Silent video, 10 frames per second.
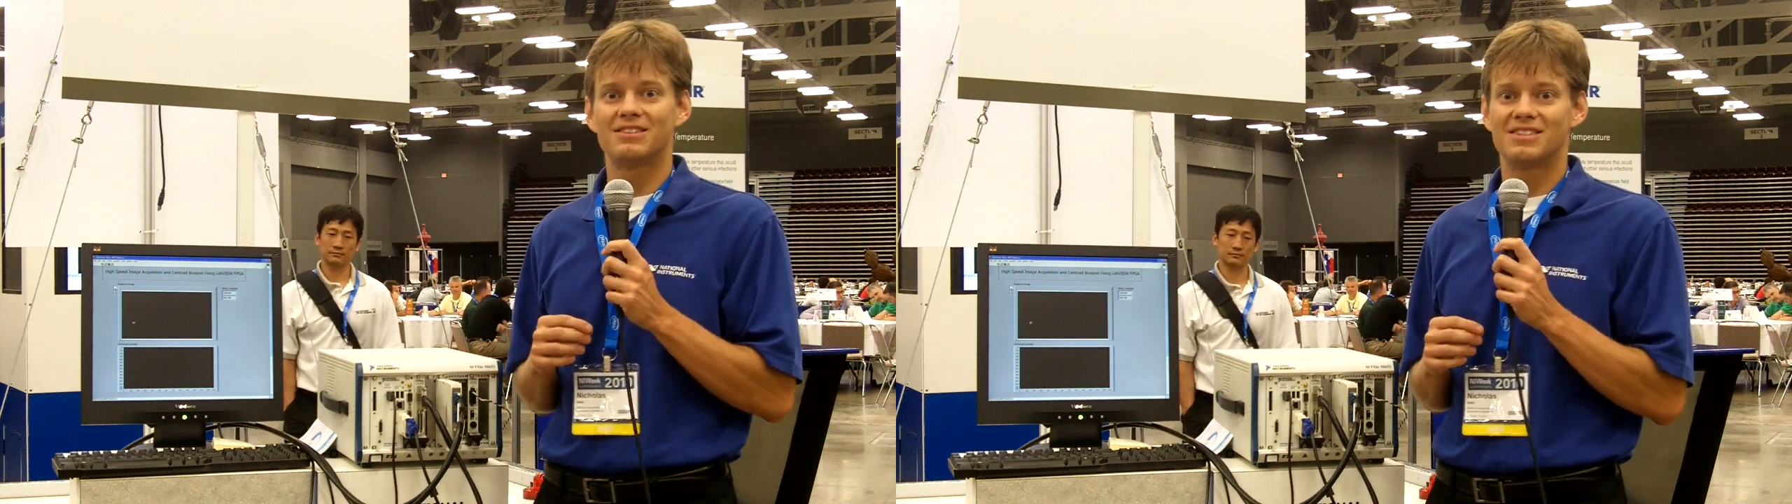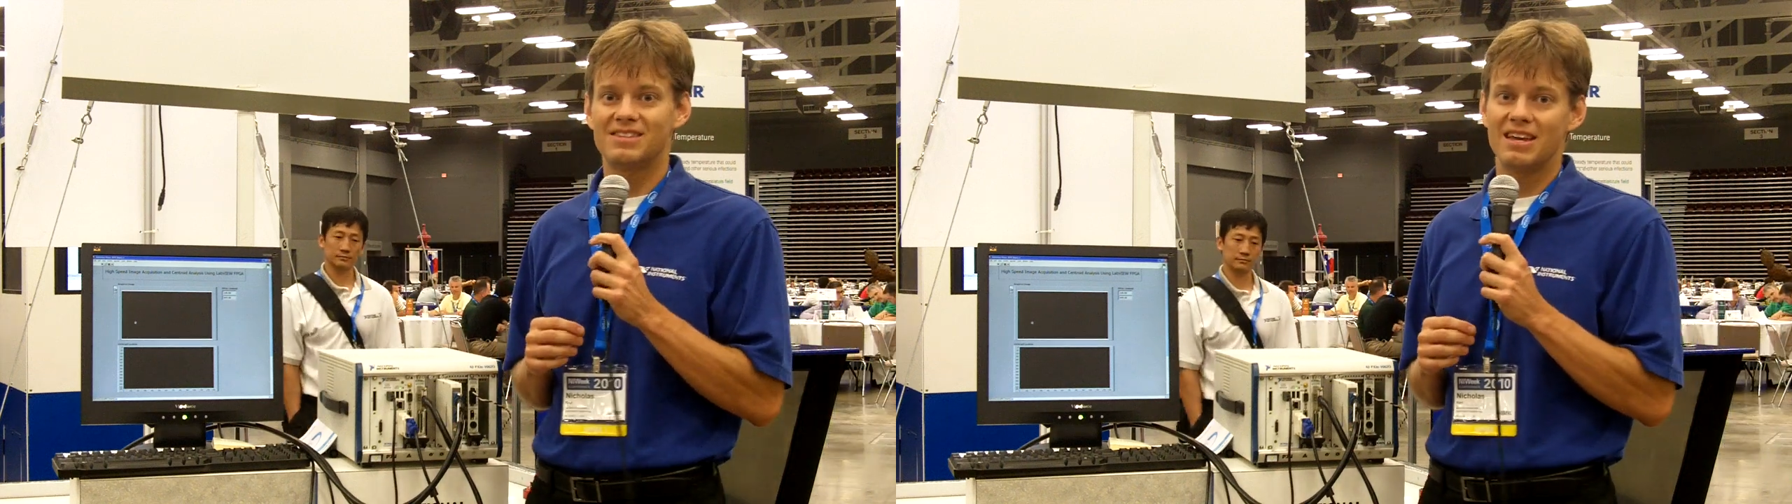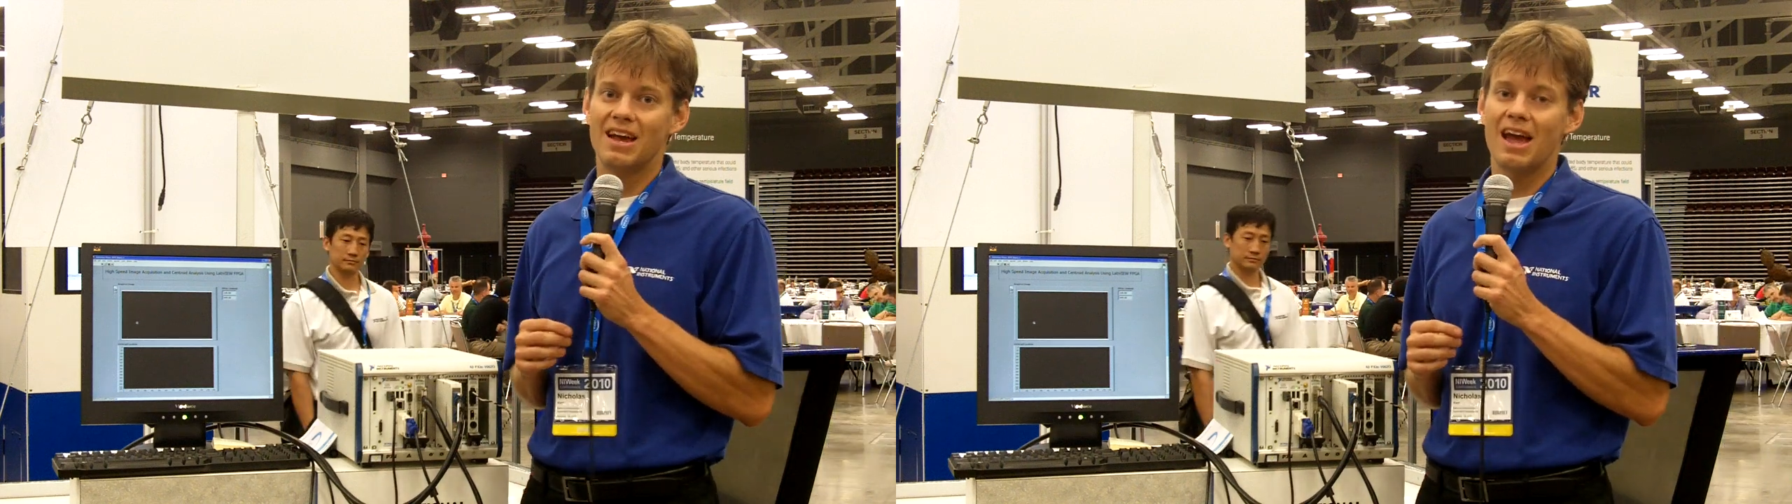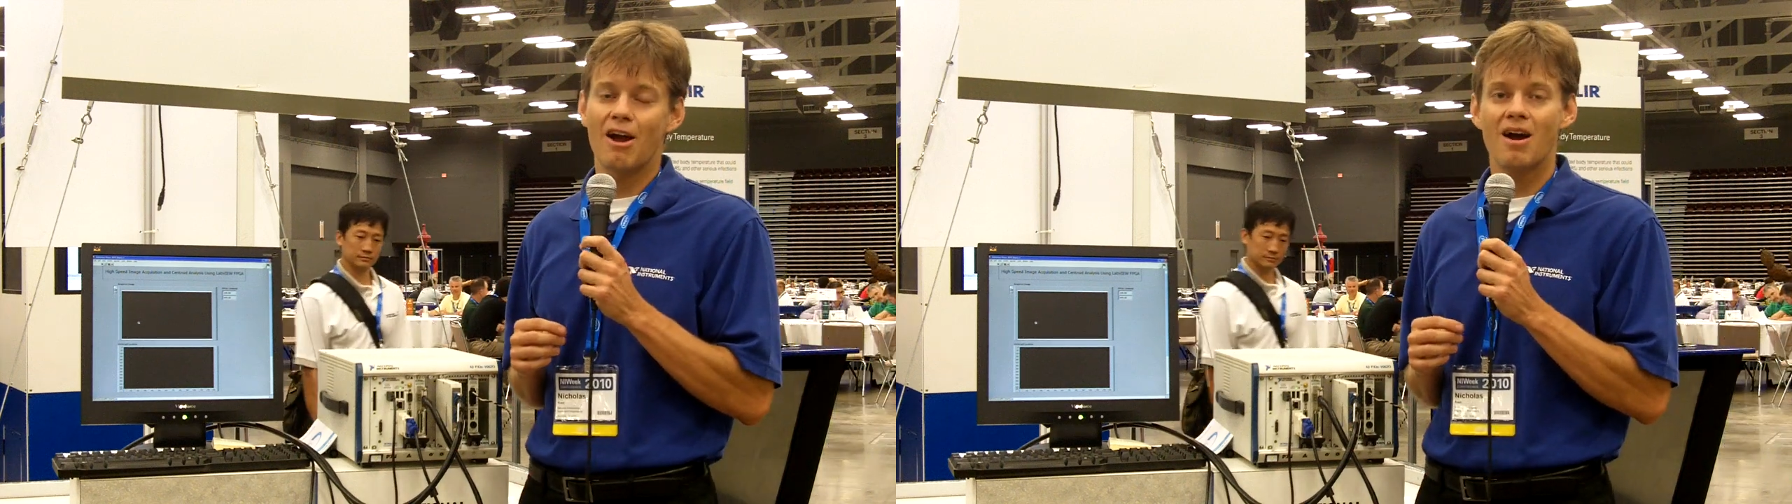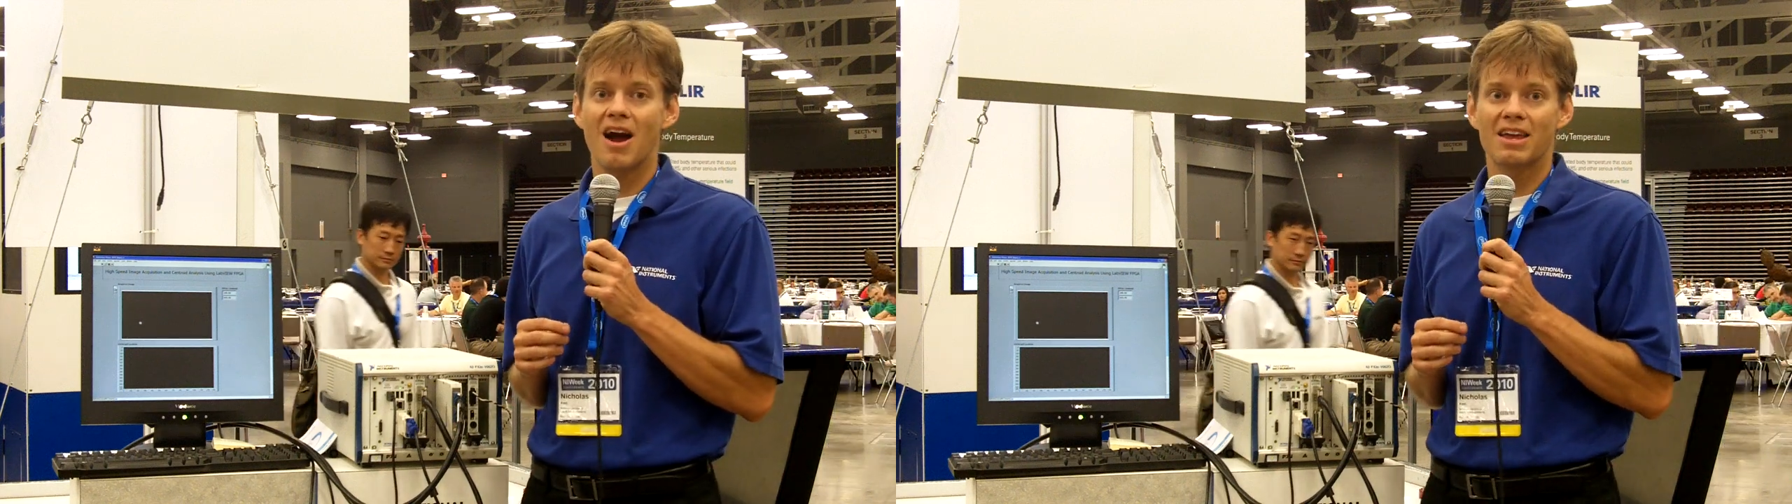this is the
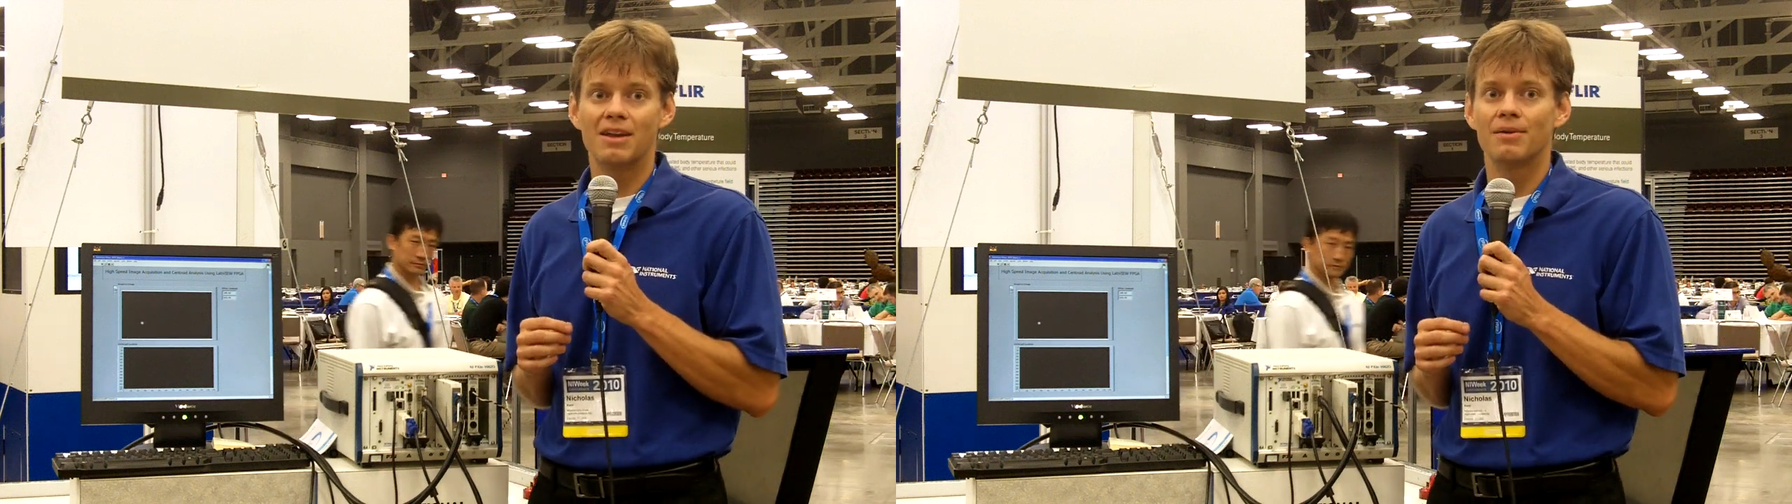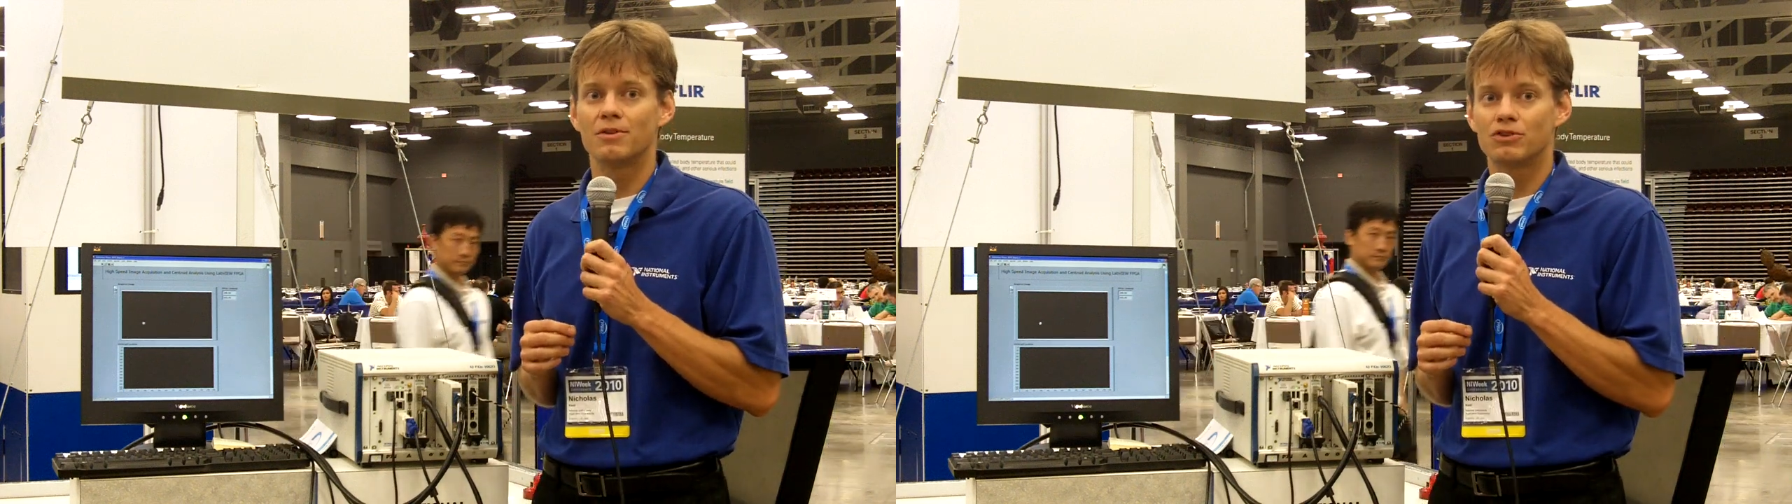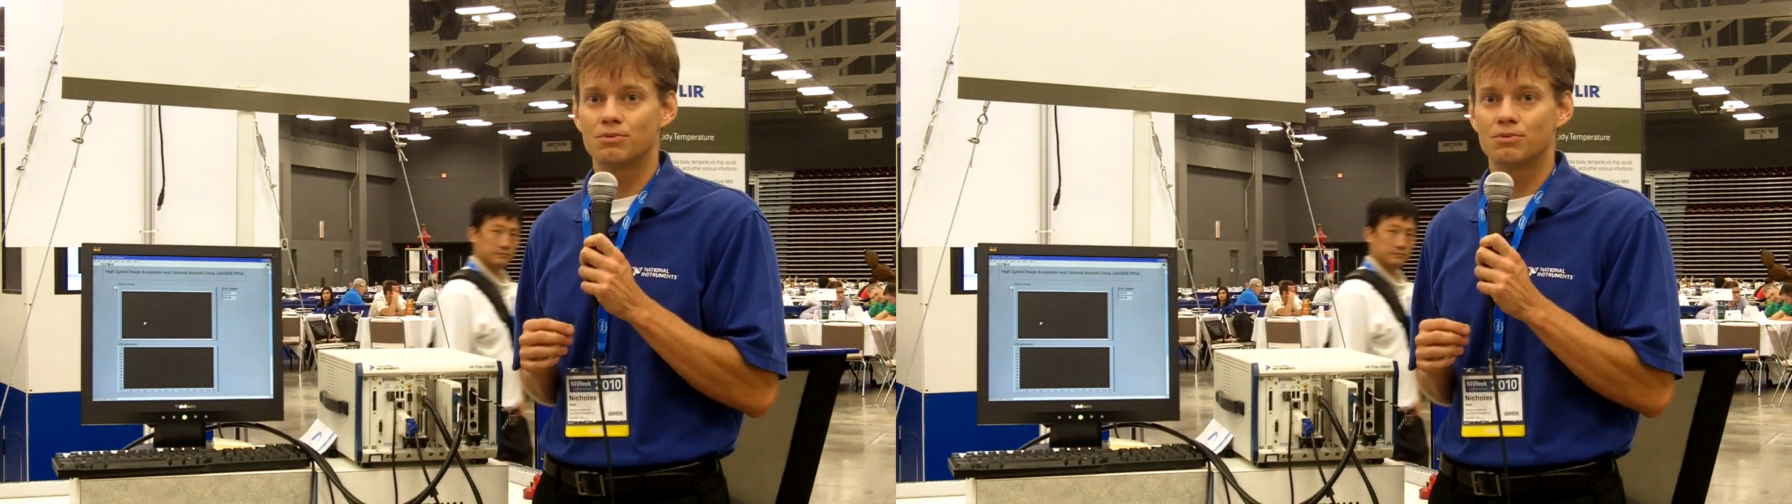air hockey